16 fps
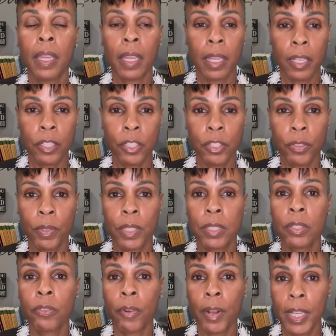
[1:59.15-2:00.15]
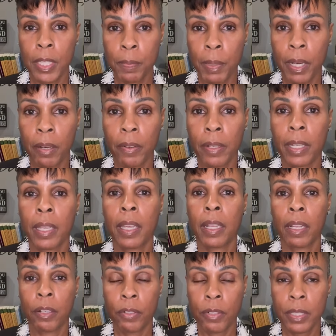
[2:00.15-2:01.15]
Interest, grace period, and
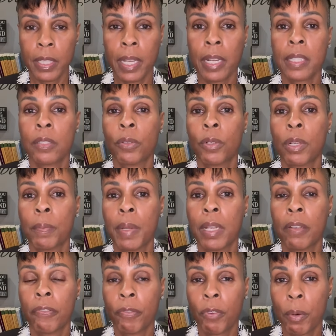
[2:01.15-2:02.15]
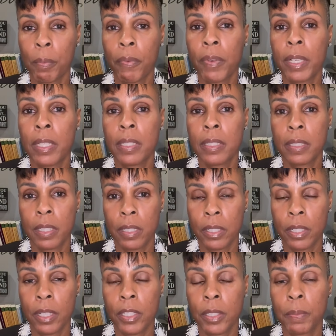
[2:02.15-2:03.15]
understand it's going to be in the form of a consent
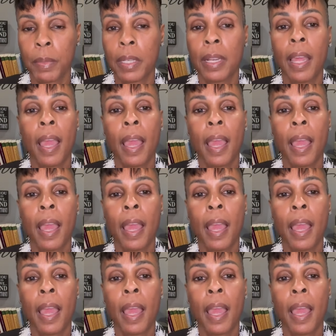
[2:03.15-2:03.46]
judgment.